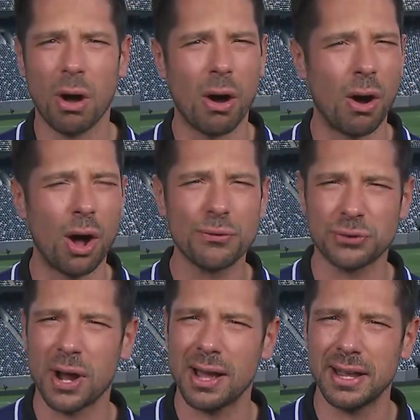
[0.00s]
all
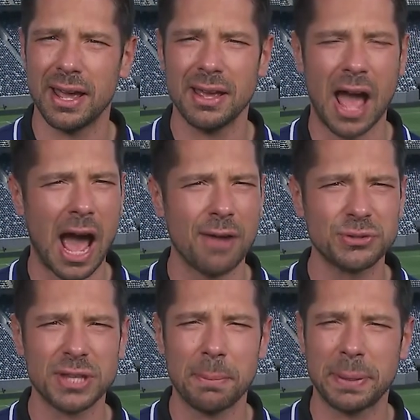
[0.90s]
Friday
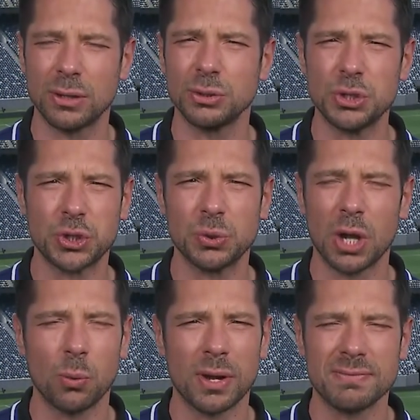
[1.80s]
after that penalty
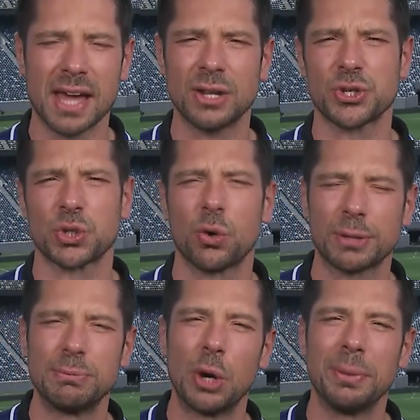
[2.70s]
shootout win, that historic
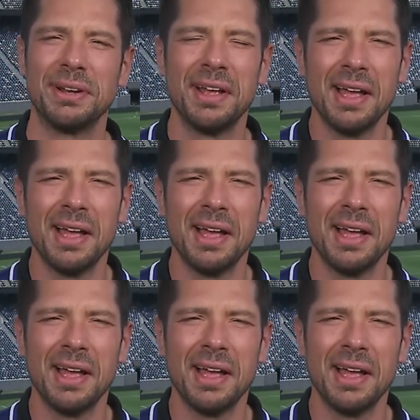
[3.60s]
moment.